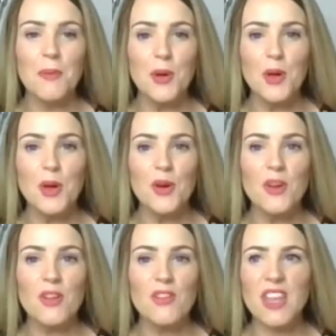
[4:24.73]
But
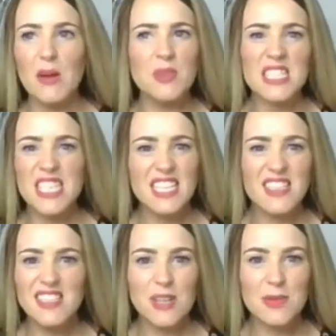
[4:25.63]
that was it.
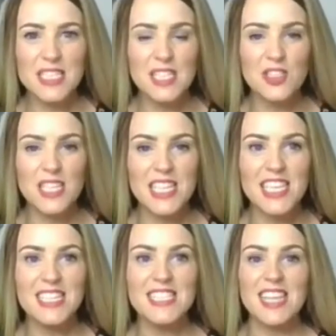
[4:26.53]
That was literally
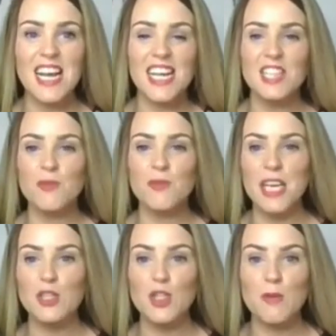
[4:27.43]
it. And I've been
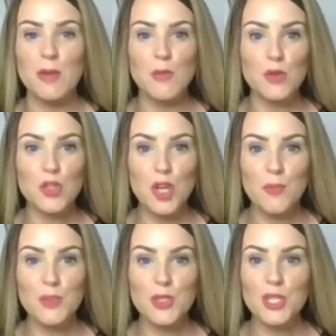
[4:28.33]
getting so many more
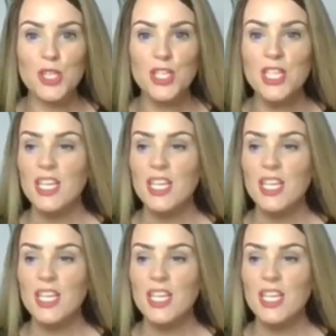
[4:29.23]
jobs done.